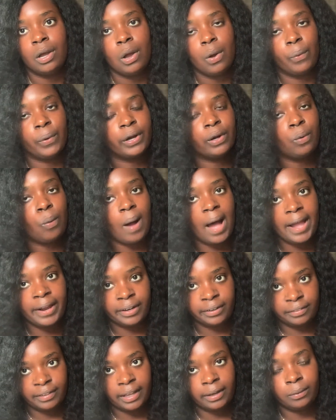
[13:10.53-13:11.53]

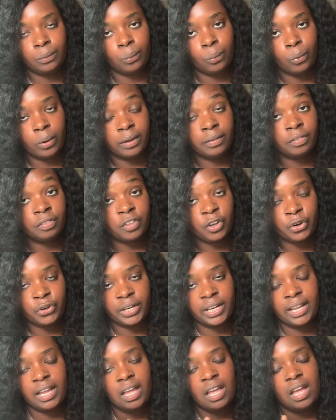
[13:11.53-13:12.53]
required that
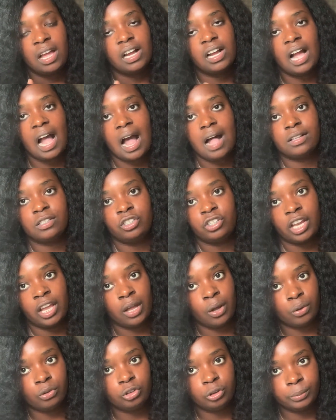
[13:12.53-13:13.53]
130 college
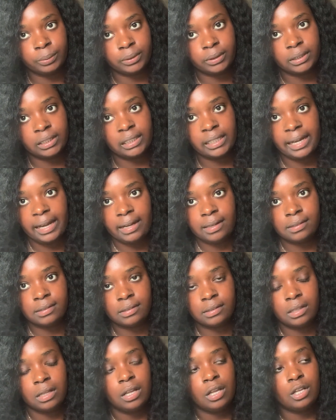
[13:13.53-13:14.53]
algebra class.
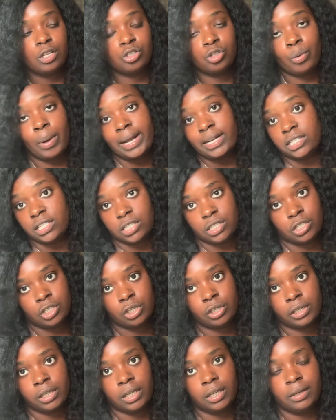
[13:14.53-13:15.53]
So I just
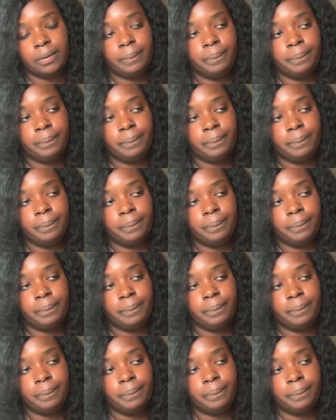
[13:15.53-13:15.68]
took it.